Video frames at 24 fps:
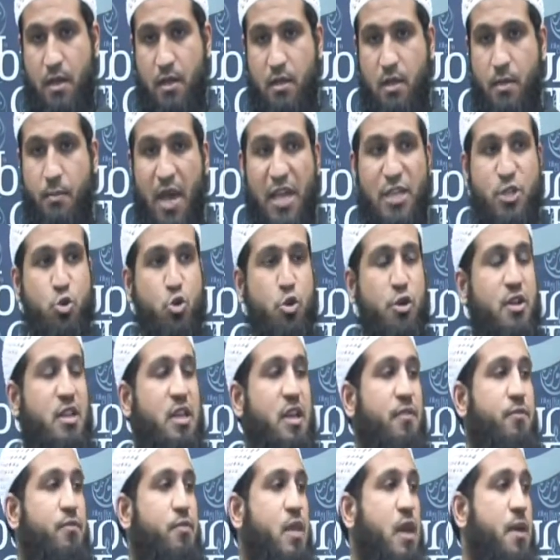The
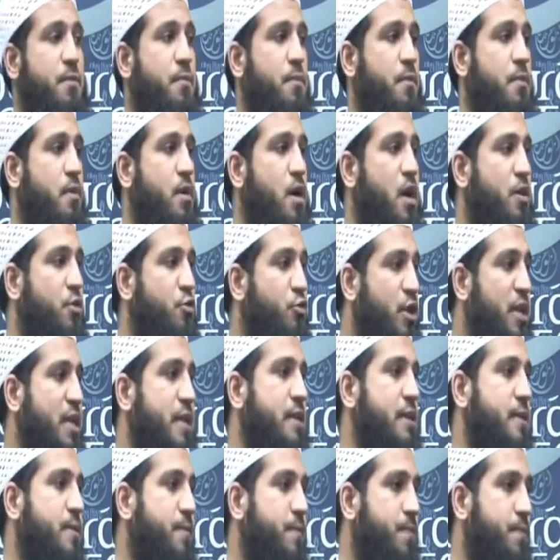majority of them
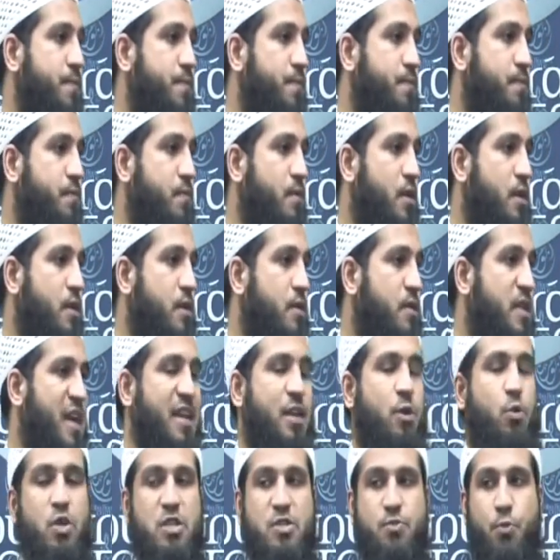agreed that
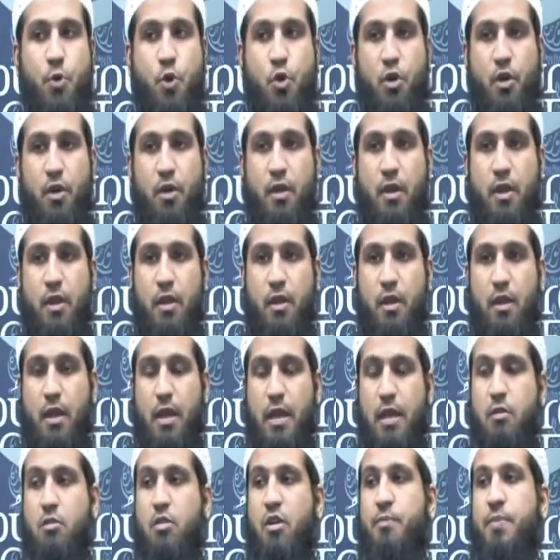he was born
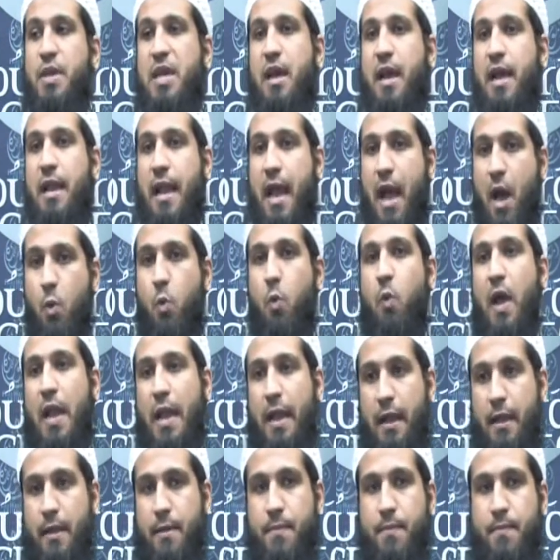in Rabi' al-Awwal.
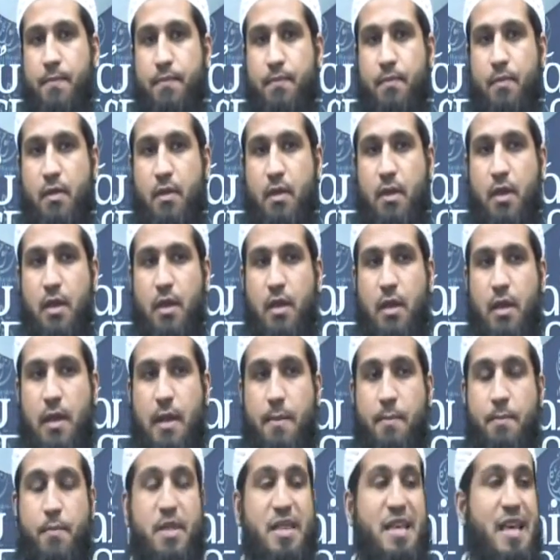
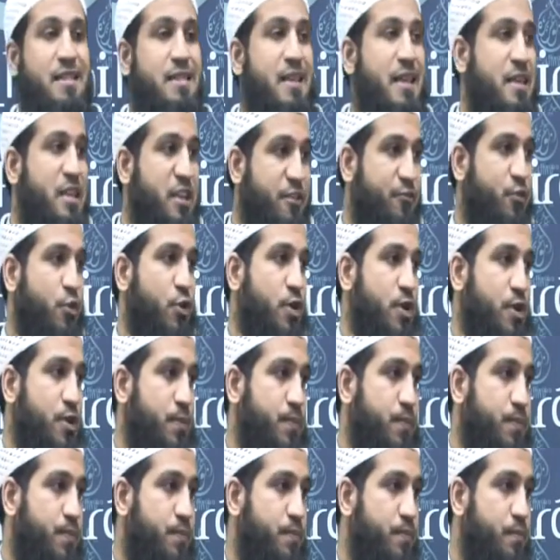But then they differed.
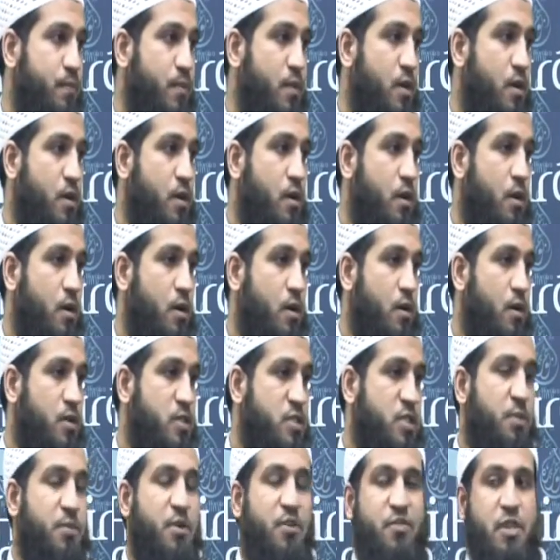
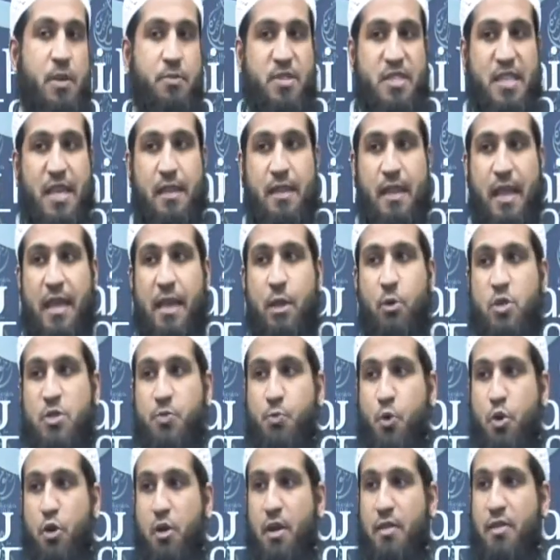Some of them said that he was
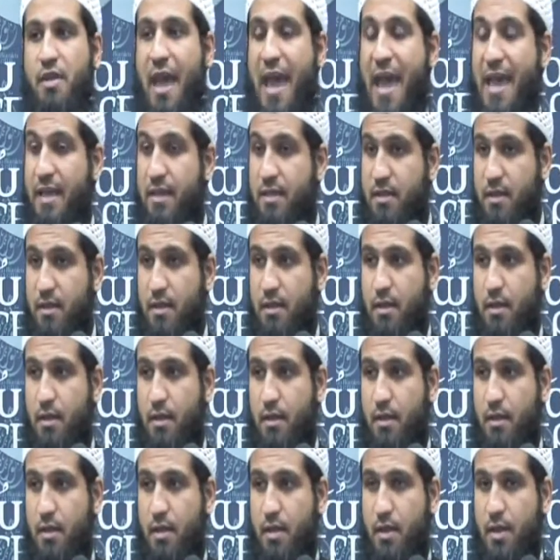born on the 8th.
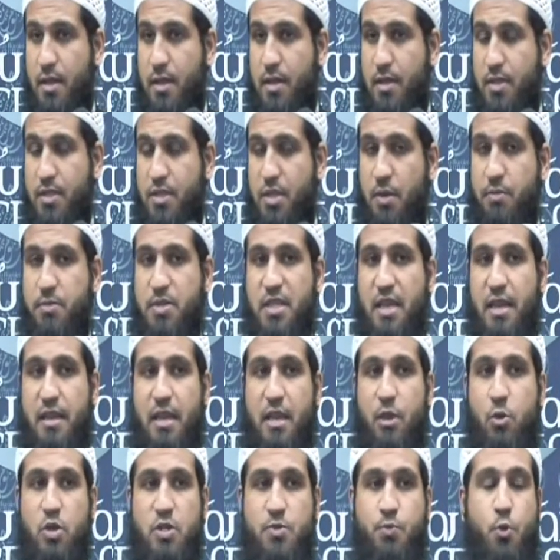Some said
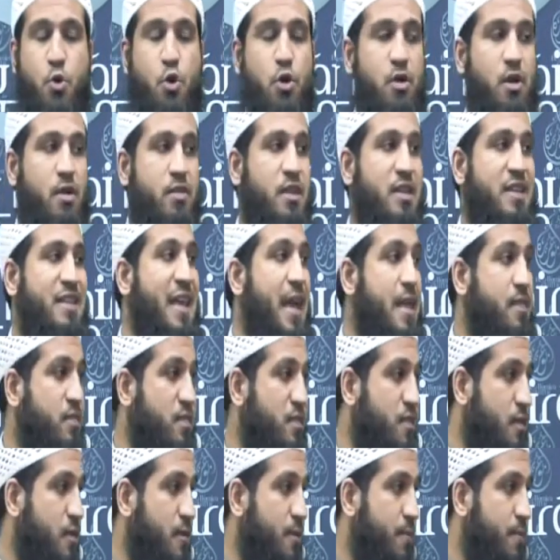he was born on the 10th.